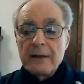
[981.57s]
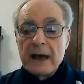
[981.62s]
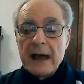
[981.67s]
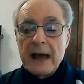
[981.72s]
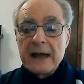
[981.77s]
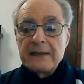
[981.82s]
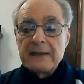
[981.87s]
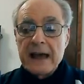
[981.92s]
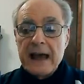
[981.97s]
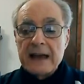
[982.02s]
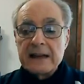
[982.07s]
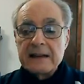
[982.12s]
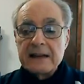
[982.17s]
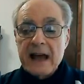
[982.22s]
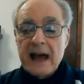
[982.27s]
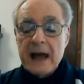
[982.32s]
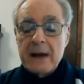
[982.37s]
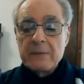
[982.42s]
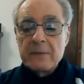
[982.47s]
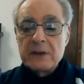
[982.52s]
at that
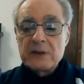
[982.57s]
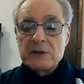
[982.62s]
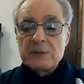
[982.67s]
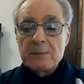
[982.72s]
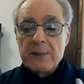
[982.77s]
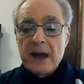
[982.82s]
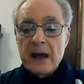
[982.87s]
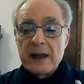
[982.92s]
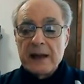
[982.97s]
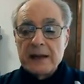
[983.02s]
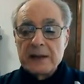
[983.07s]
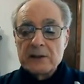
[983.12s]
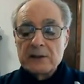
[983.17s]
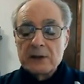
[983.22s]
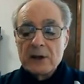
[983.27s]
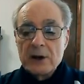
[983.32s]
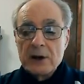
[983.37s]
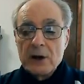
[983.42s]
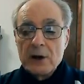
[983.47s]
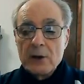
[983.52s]
time the spellings
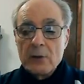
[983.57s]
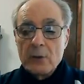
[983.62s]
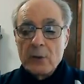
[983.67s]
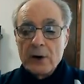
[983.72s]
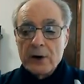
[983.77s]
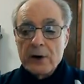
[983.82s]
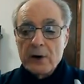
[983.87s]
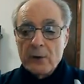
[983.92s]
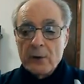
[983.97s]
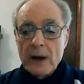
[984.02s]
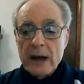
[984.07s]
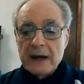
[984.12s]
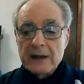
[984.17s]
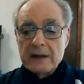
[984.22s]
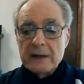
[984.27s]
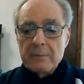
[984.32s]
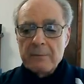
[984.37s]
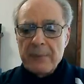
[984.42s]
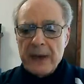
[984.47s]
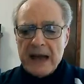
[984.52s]
were correct,
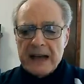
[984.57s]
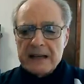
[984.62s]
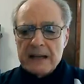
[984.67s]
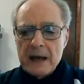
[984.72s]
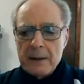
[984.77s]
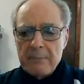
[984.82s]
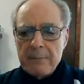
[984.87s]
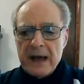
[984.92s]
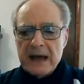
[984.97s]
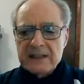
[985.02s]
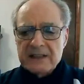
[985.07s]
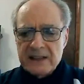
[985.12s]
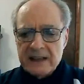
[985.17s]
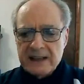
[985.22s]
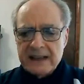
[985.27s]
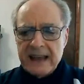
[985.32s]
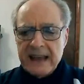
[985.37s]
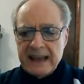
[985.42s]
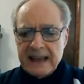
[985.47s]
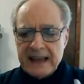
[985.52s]
the best
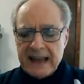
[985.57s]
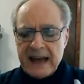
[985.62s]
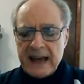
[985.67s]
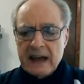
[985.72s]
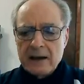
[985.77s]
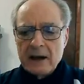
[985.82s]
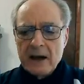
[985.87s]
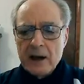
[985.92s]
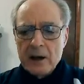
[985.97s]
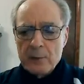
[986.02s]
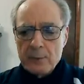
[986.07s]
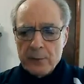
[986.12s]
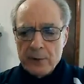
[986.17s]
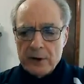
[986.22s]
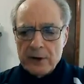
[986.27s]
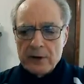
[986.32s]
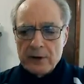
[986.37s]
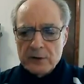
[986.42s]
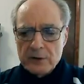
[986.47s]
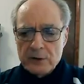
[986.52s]
that they can.
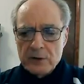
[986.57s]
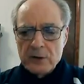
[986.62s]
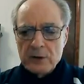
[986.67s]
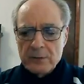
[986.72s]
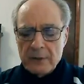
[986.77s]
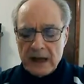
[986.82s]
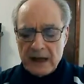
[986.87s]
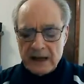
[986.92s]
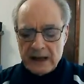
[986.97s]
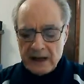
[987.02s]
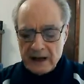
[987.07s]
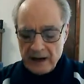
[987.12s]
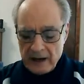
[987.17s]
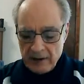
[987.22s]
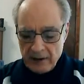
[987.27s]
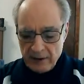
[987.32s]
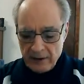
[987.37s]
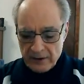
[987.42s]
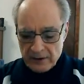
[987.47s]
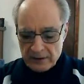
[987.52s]
Printers do make
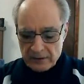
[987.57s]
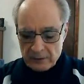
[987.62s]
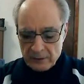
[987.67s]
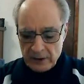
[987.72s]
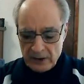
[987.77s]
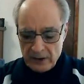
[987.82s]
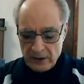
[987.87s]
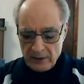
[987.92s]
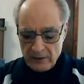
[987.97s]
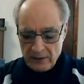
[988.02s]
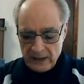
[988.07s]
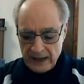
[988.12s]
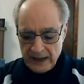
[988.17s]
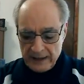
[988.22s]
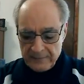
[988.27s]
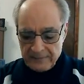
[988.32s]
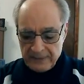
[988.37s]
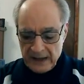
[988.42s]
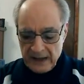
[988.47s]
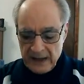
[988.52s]
errors, we know
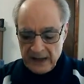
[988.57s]
that.